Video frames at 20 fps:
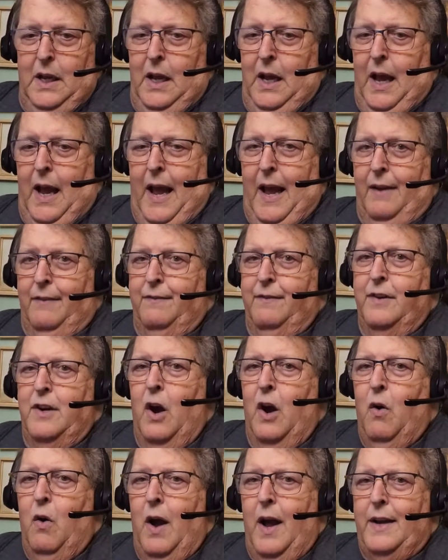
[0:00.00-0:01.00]
I have
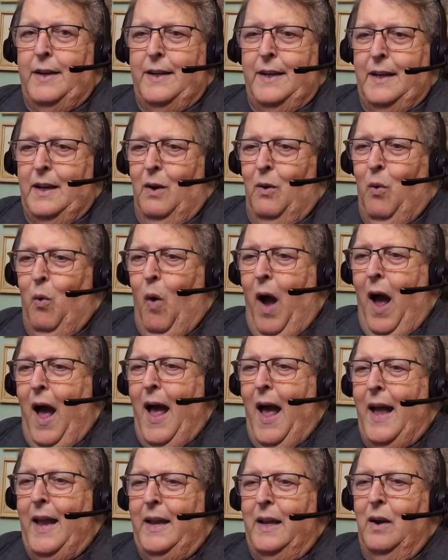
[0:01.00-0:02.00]
no idea
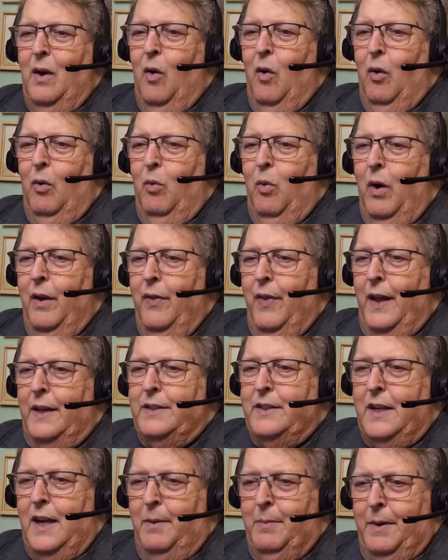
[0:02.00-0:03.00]
why or where
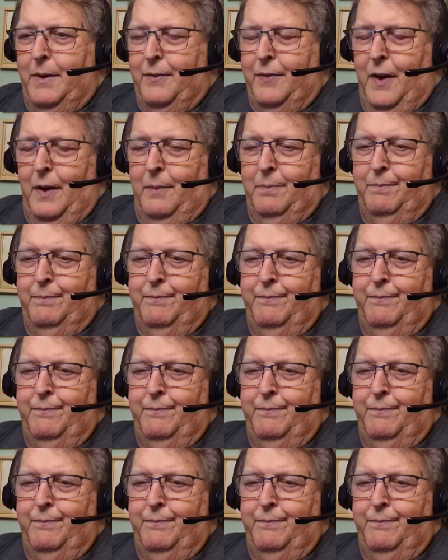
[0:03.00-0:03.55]
that's coming from,